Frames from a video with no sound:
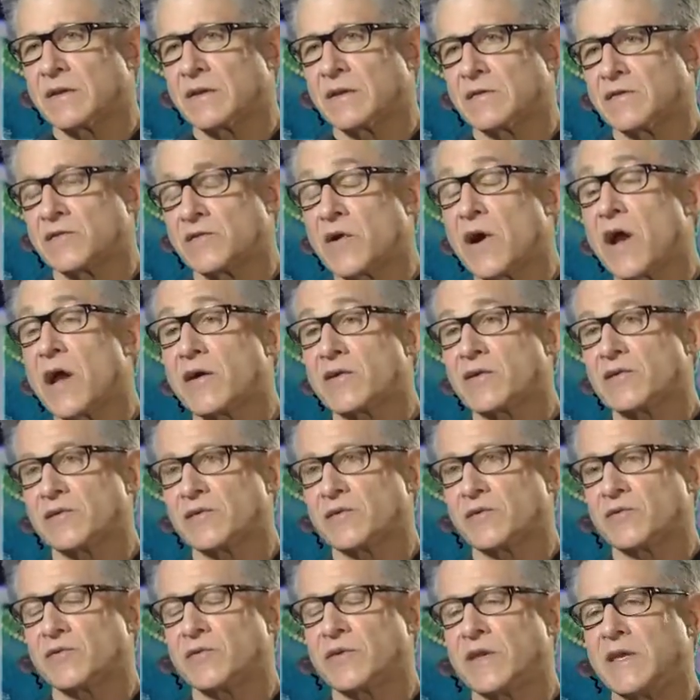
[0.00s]
childhood
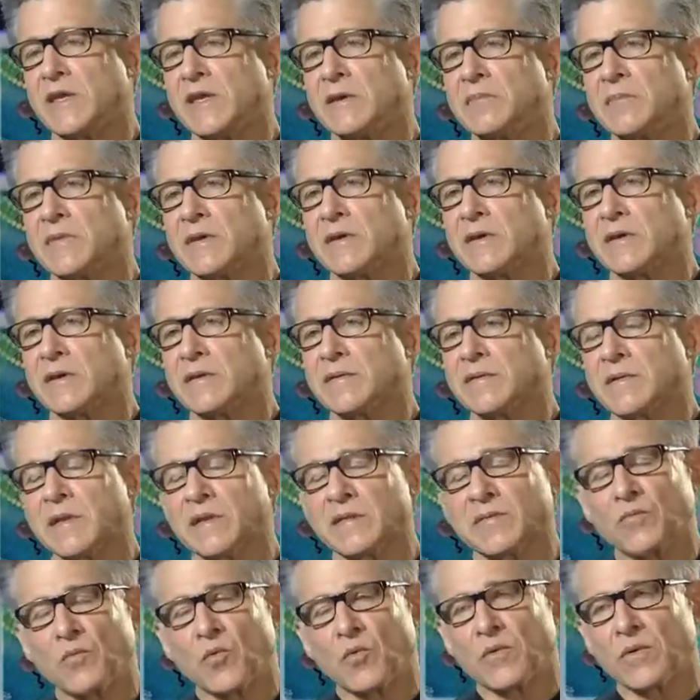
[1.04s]
leukemia,
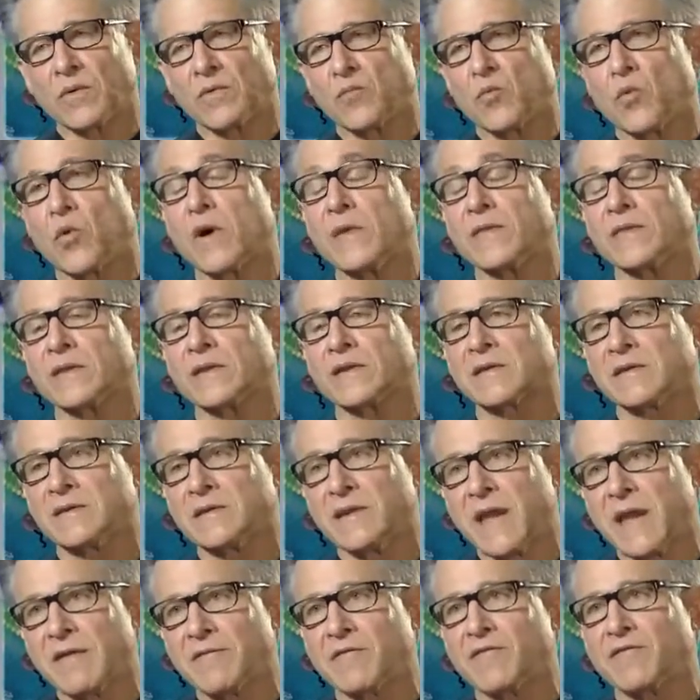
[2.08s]
and one that can
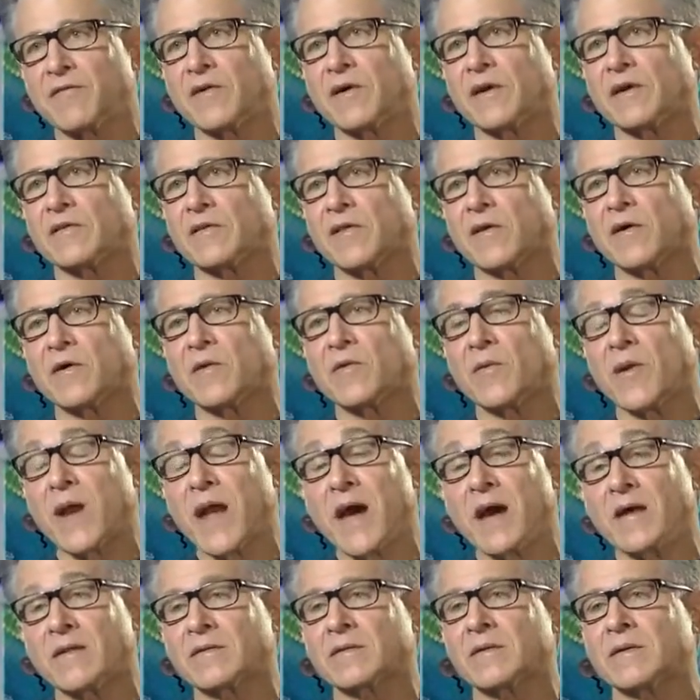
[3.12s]
have a very low
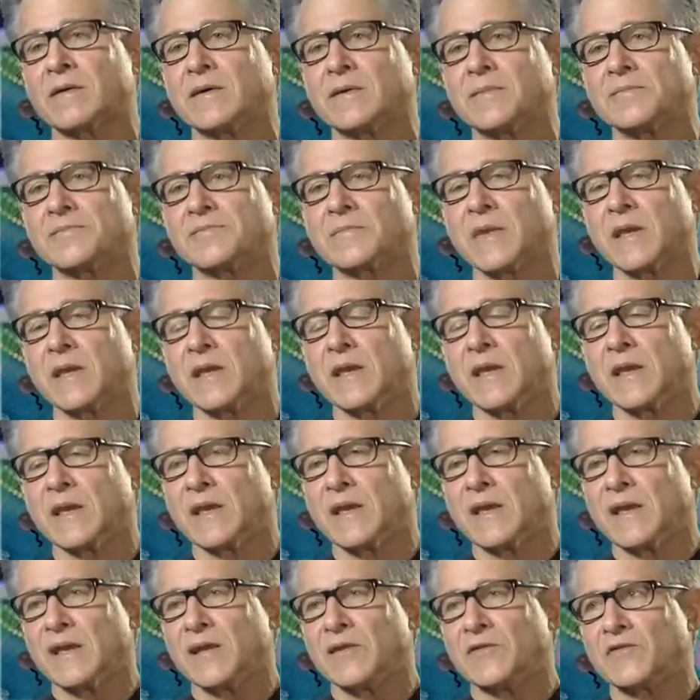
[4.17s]
outcome.
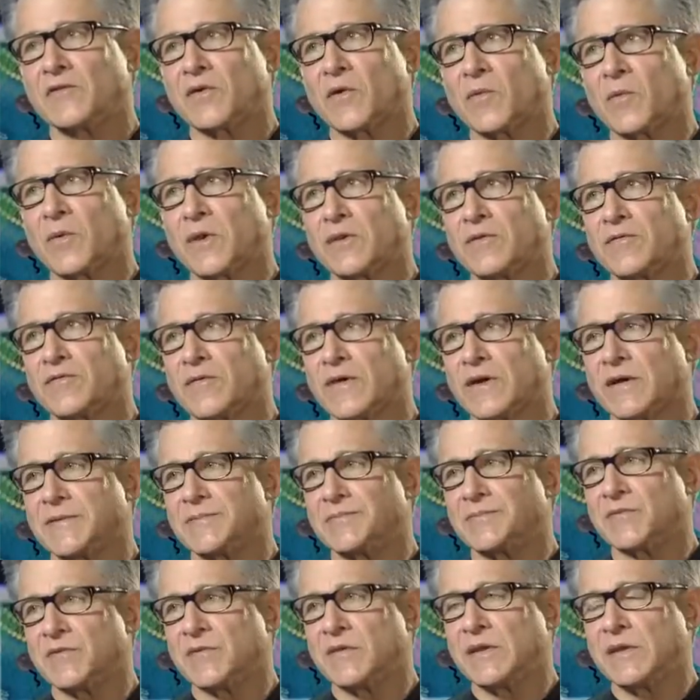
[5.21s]
And so we've
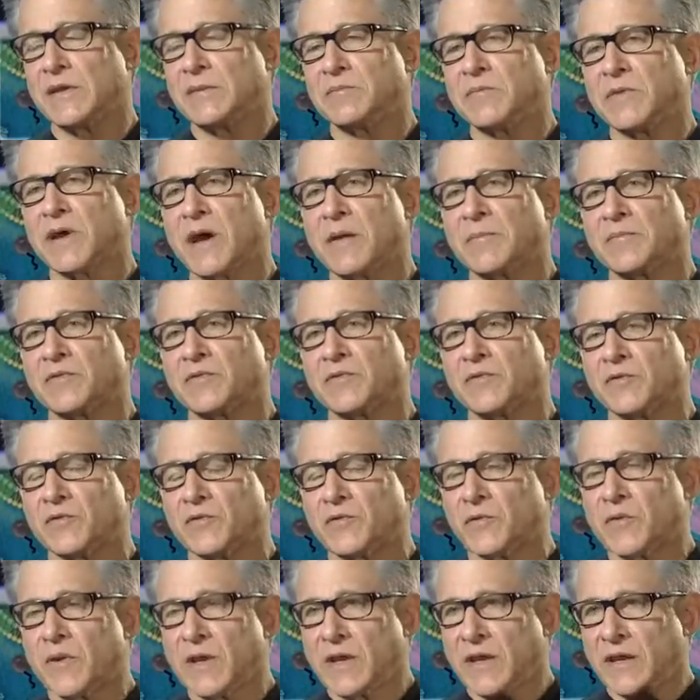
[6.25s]
teamed up
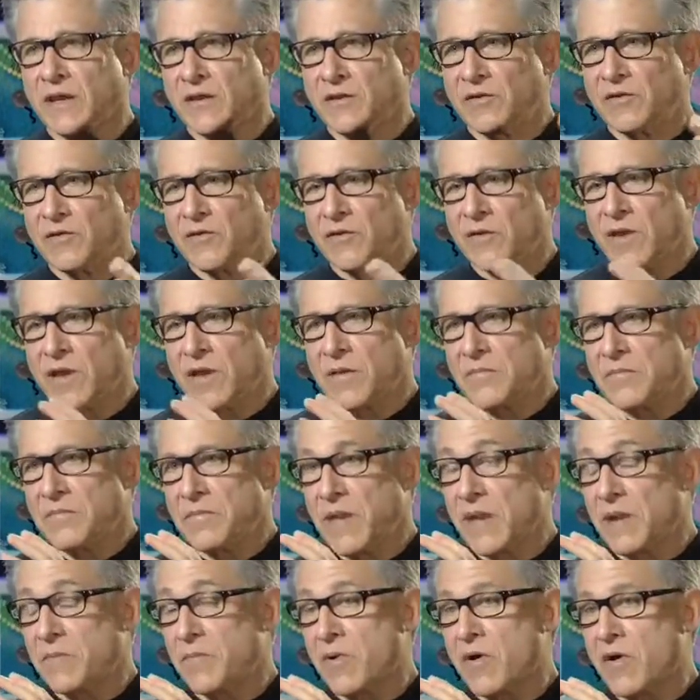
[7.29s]
to
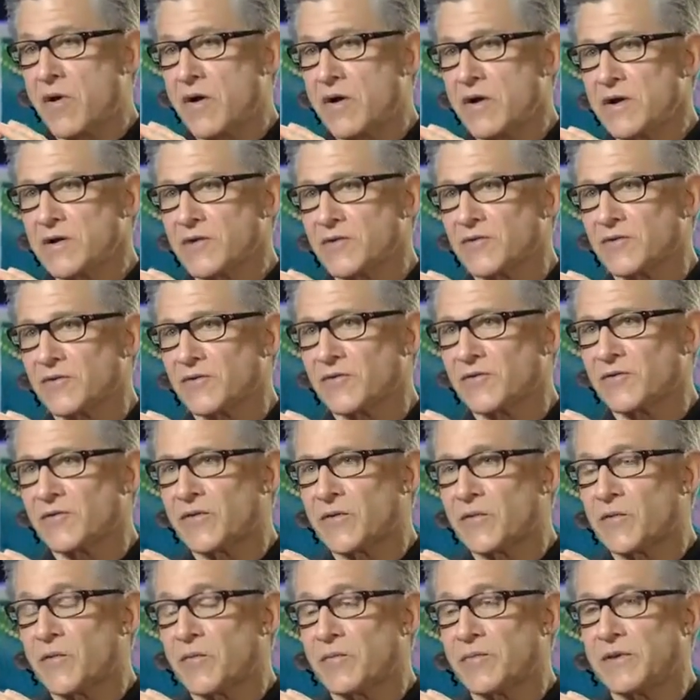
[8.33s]
make particles
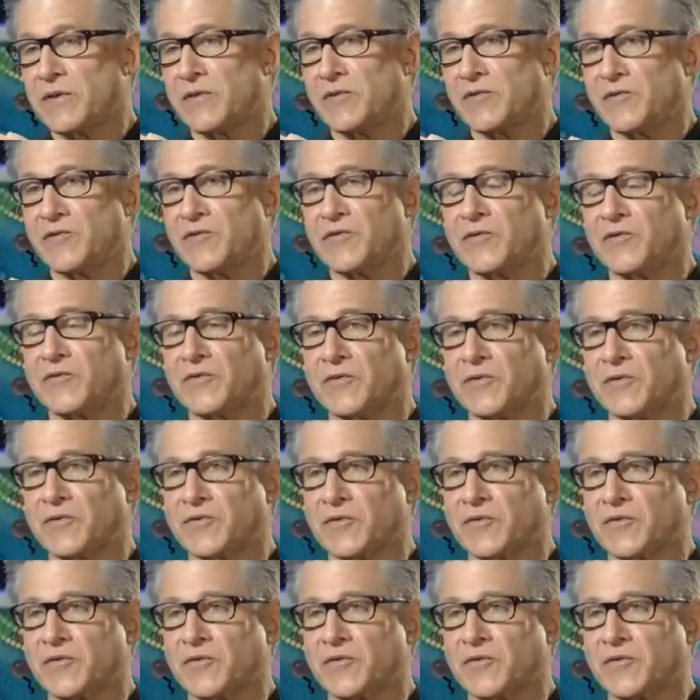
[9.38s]
that will be useful to